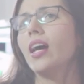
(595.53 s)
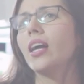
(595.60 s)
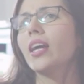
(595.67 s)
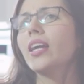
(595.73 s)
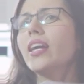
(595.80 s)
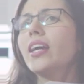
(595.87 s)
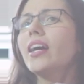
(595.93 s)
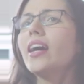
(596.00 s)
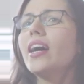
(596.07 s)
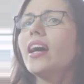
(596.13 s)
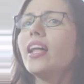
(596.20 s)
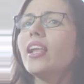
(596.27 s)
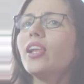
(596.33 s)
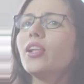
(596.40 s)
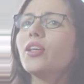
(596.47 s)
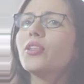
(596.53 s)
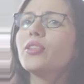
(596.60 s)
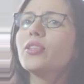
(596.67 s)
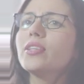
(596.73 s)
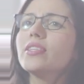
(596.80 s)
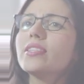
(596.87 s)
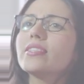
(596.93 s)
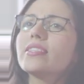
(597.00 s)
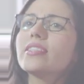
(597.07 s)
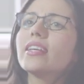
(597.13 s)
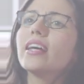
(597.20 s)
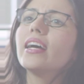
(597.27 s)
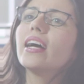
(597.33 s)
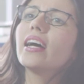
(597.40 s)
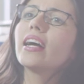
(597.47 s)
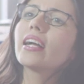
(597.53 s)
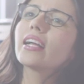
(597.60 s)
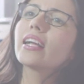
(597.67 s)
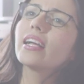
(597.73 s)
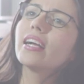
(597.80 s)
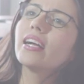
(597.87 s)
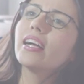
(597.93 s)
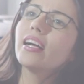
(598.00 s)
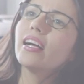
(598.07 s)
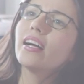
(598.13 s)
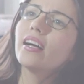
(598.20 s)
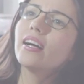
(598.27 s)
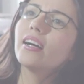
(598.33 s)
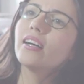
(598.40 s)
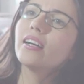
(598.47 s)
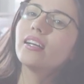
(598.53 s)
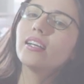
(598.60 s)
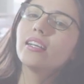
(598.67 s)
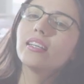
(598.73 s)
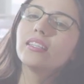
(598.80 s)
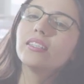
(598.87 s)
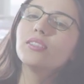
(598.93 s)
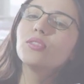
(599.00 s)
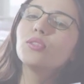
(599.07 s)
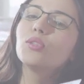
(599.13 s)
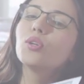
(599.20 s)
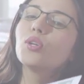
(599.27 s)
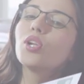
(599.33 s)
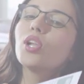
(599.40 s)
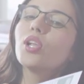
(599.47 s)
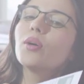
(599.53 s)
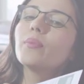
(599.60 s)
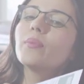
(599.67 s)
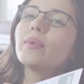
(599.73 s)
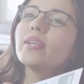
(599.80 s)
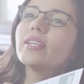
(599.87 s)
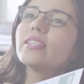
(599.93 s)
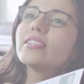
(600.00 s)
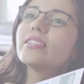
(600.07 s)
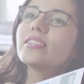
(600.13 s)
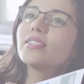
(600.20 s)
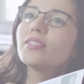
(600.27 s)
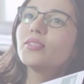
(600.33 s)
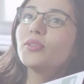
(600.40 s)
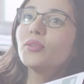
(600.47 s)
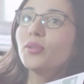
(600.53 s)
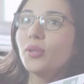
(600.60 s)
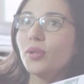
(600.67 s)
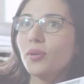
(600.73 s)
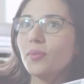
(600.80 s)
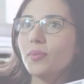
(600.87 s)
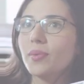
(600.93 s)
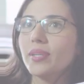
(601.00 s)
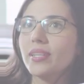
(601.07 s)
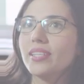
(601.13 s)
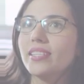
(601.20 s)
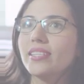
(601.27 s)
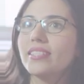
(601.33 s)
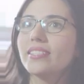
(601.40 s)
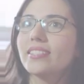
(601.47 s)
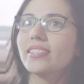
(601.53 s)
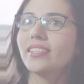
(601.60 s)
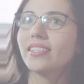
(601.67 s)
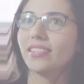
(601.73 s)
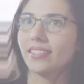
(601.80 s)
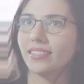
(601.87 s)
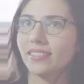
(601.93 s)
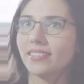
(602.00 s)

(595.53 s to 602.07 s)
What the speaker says: They are a sponsor, but their search is better than SAM's, and it's free, and you can do that nifty R&D services or product